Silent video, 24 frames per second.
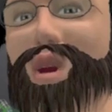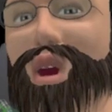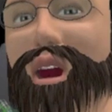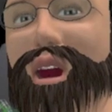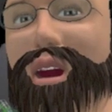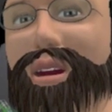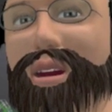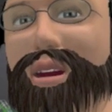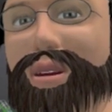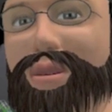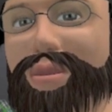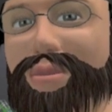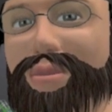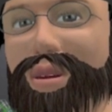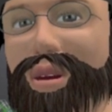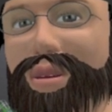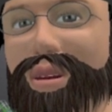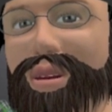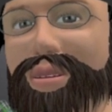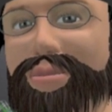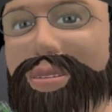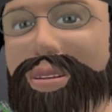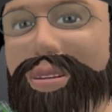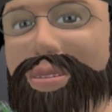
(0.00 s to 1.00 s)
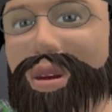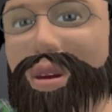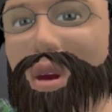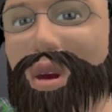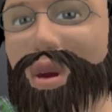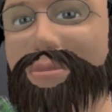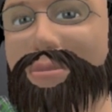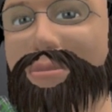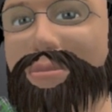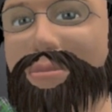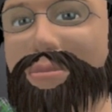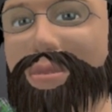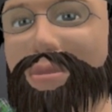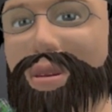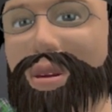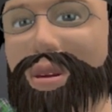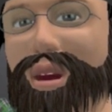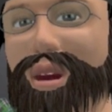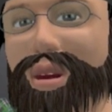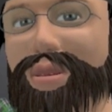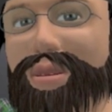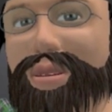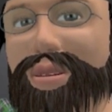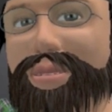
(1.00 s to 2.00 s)
I'm the shop foreman here at
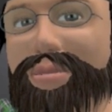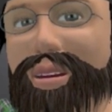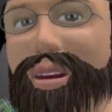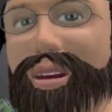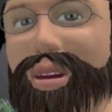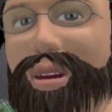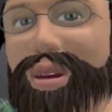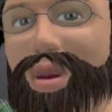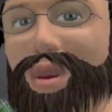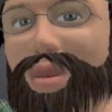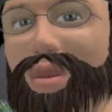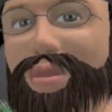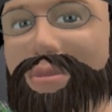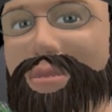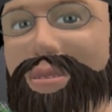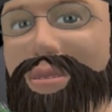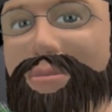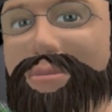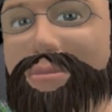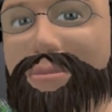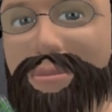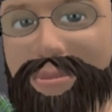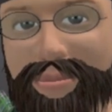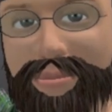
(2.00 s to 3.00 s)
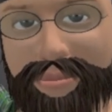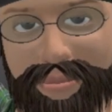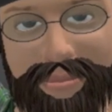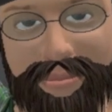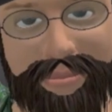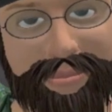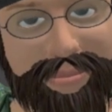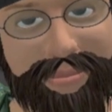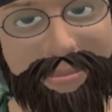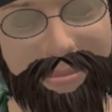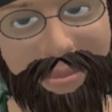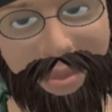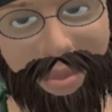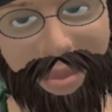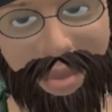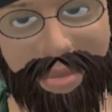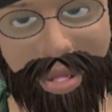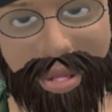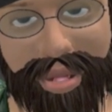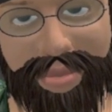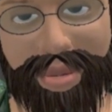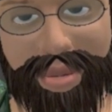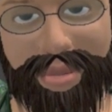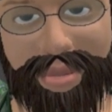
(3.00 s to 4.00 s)
Red Pack Brewing Company.
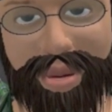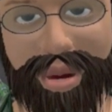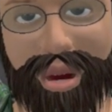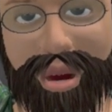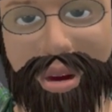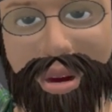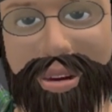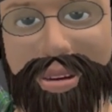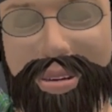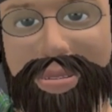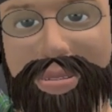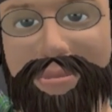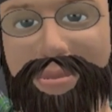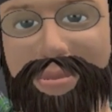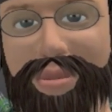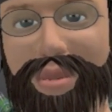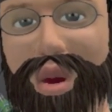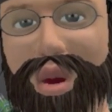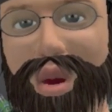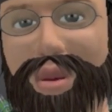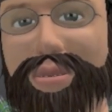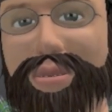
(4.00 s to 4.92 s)
Today's like any other day for